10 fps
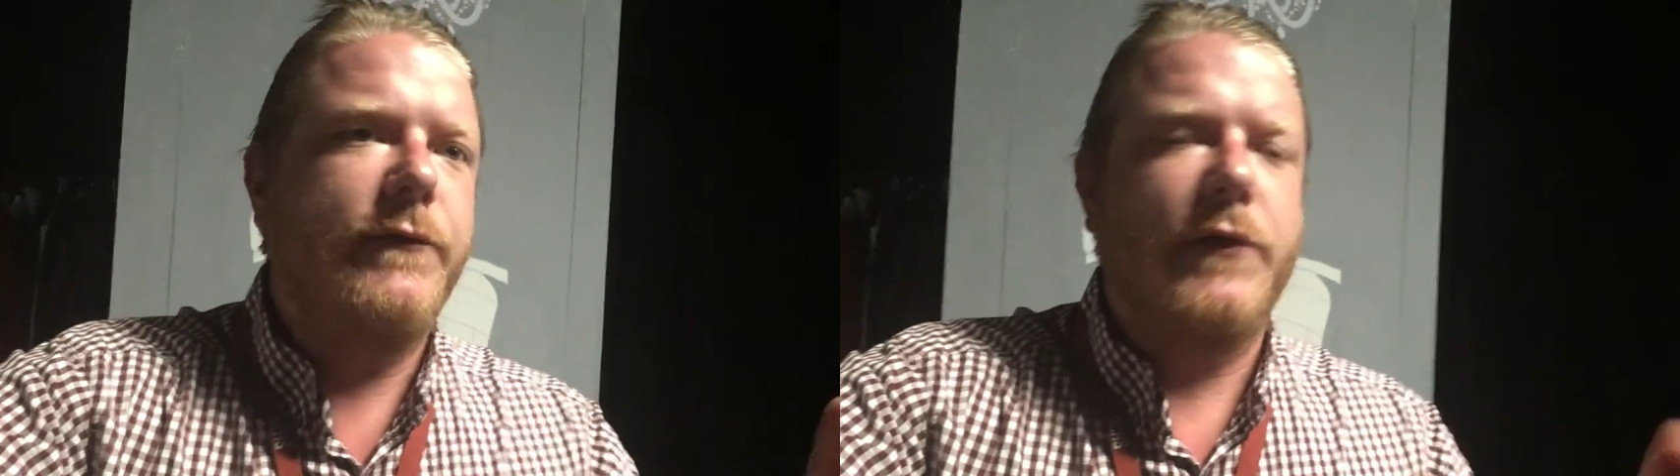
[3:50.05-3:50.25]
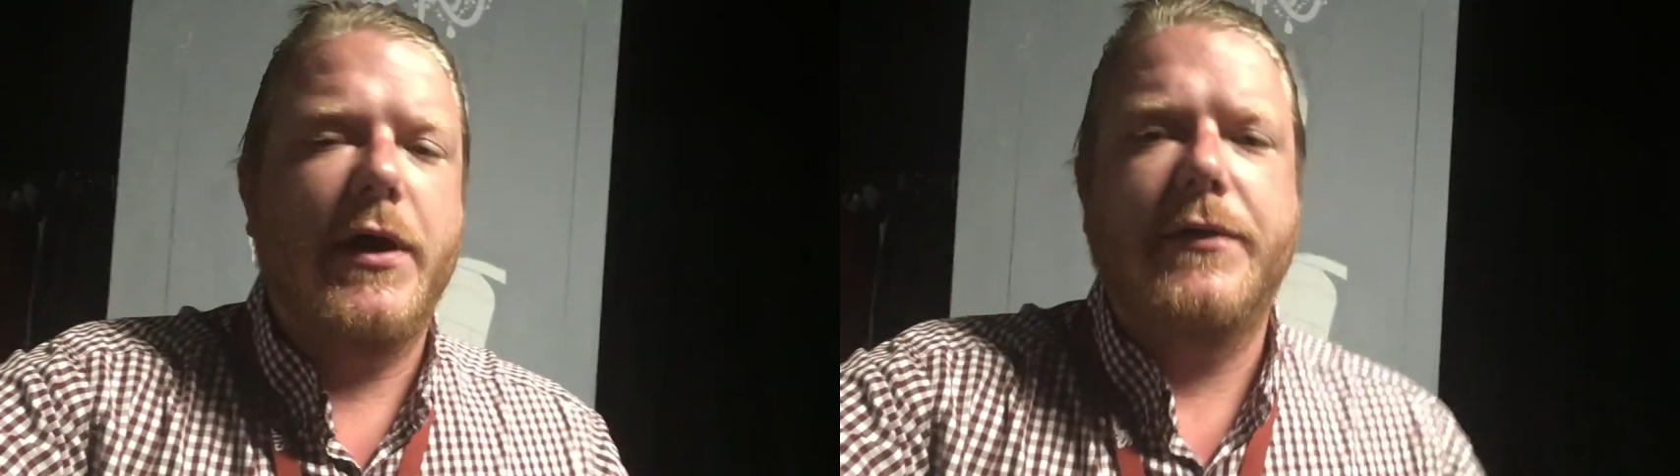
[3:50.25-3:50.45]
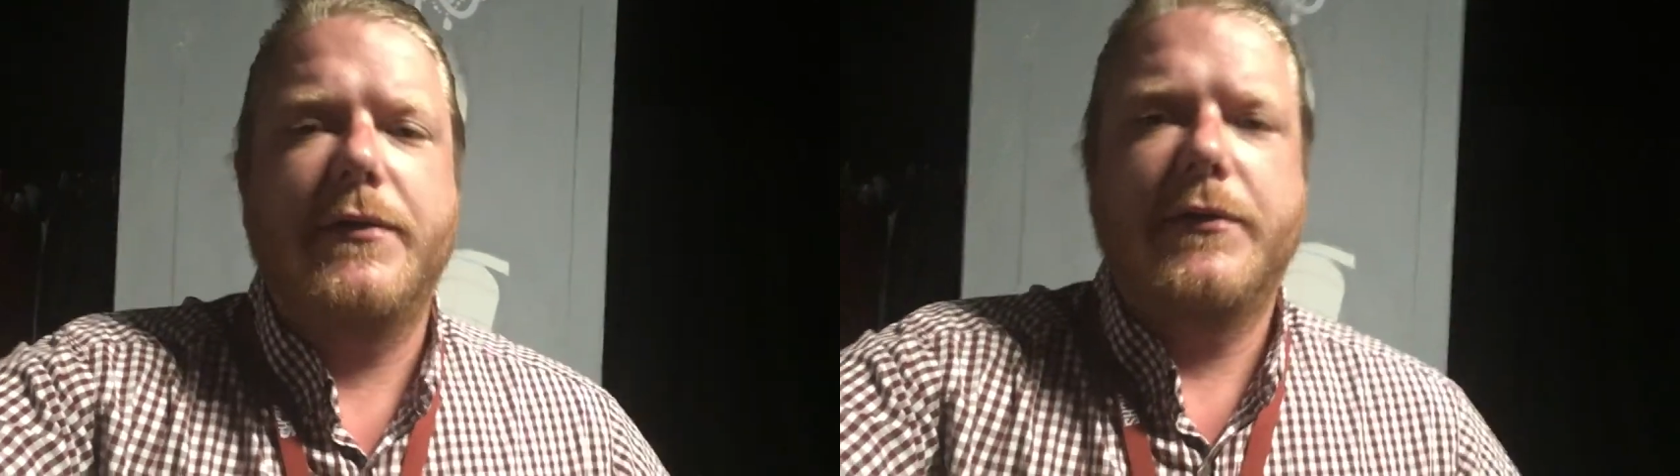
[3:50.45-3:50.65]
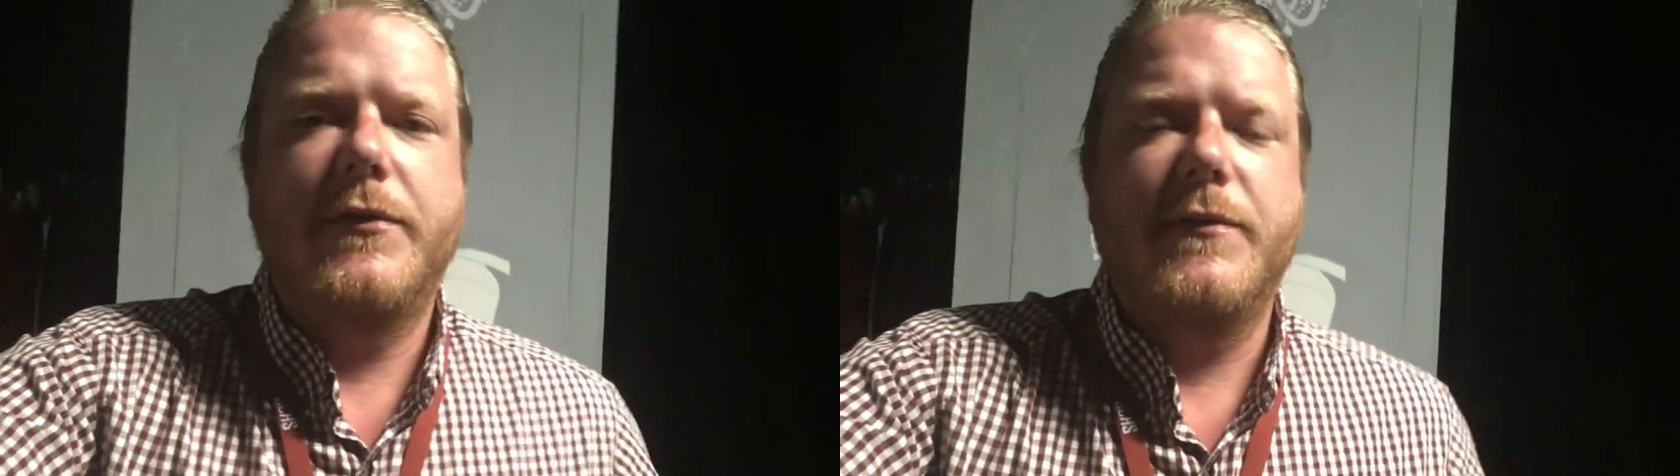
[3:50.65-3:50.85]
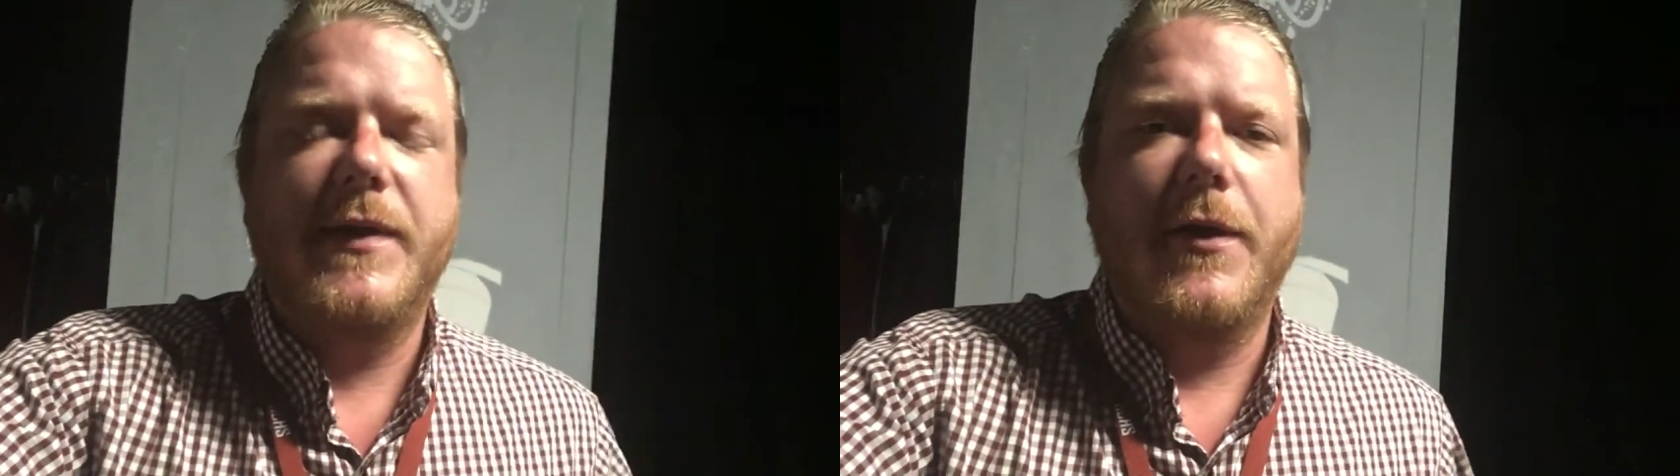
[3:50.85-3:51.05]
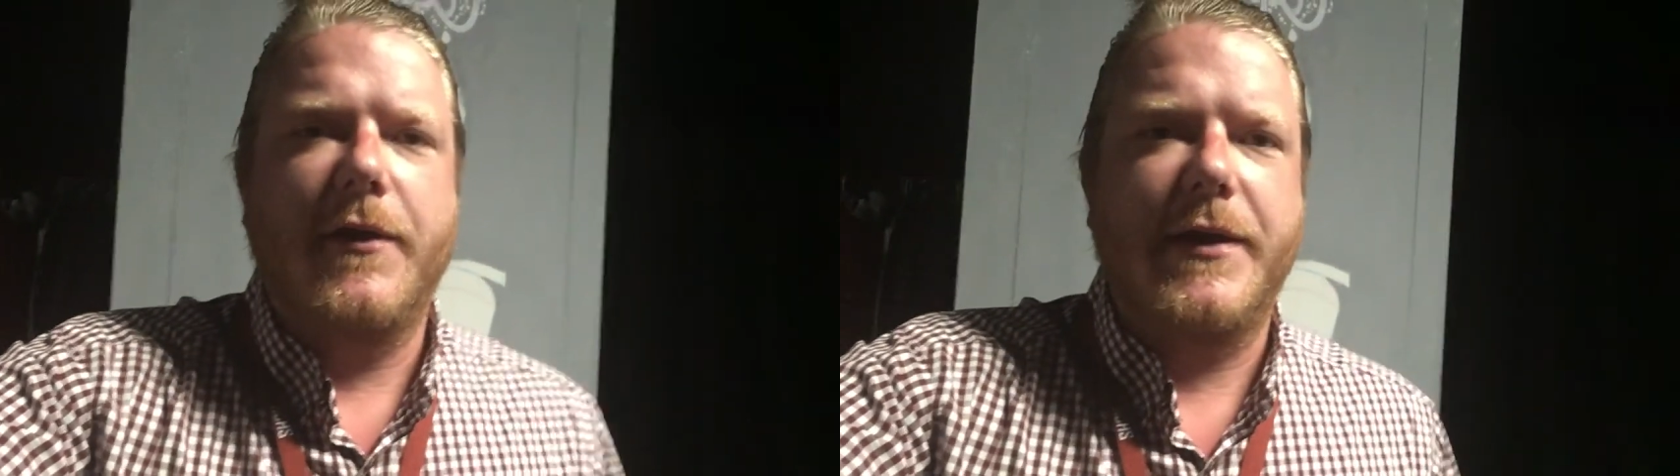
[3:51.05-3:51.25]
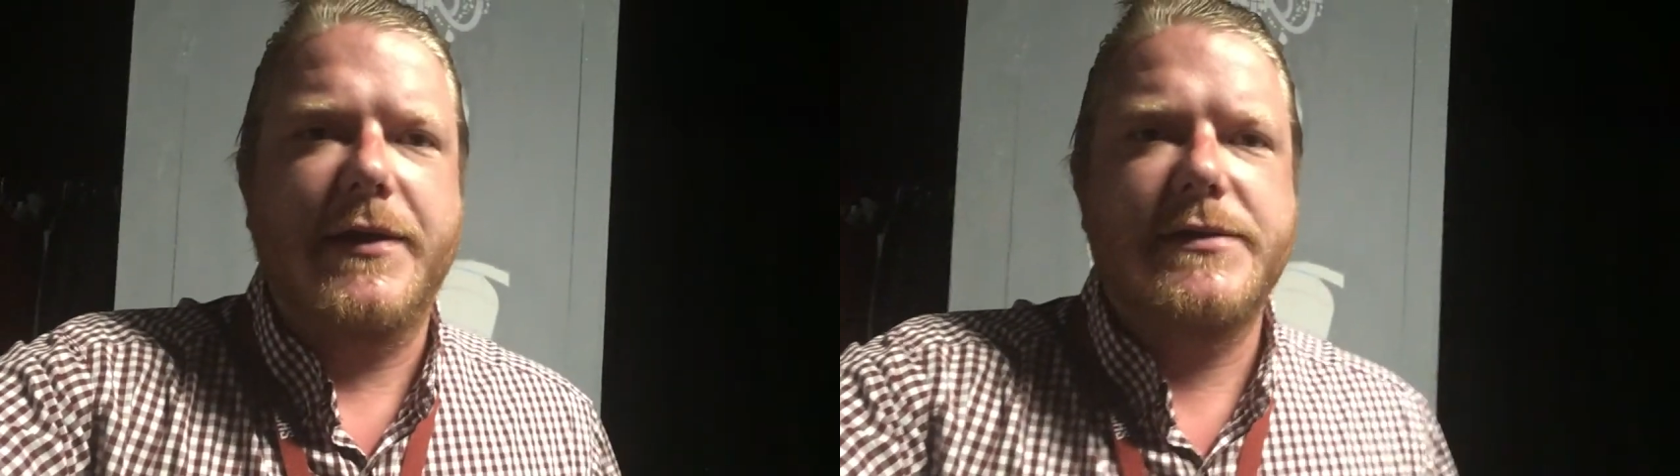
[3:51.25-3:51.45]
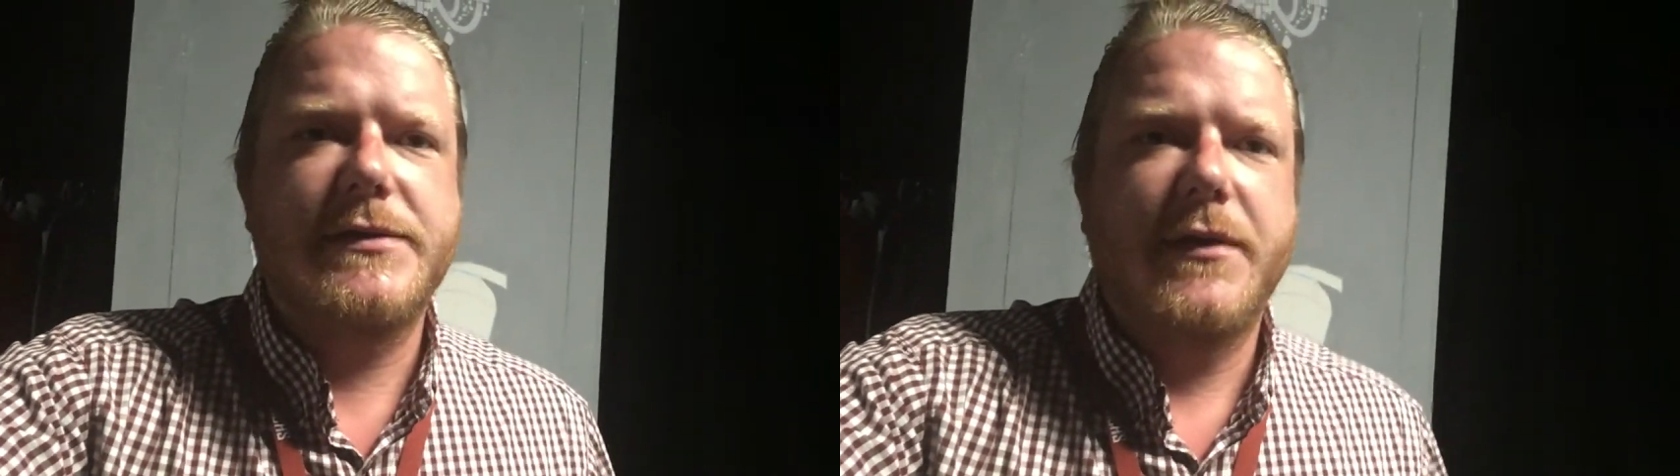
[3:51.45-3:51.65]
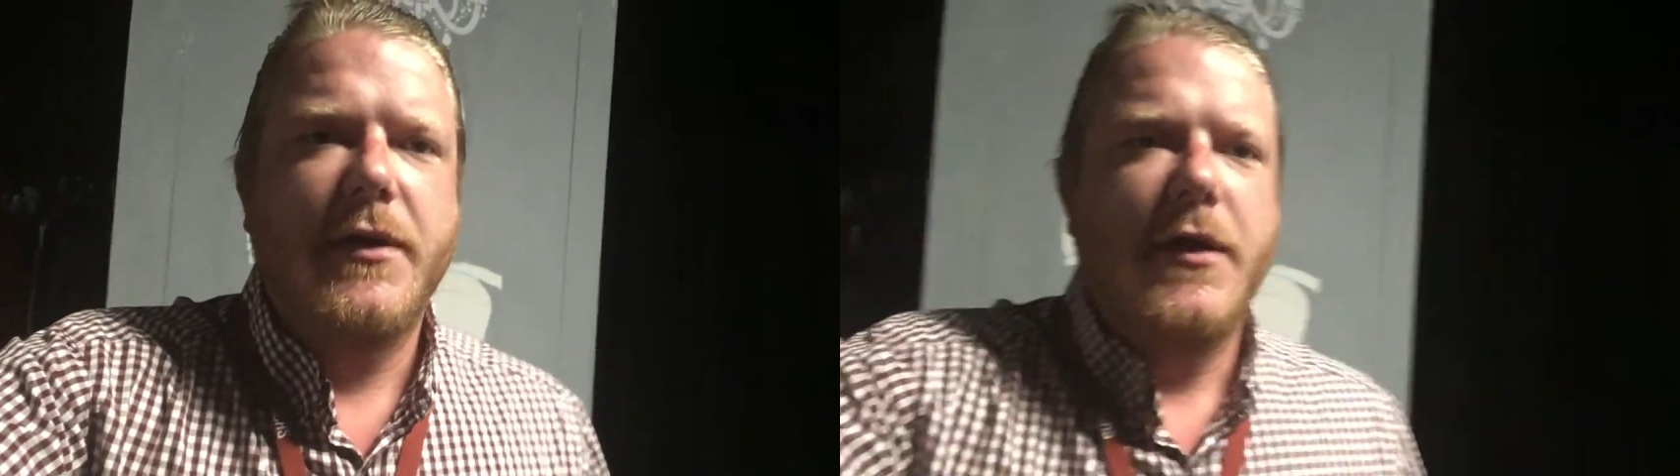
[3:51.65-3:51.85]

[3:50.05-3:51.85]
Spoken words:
front to the audience.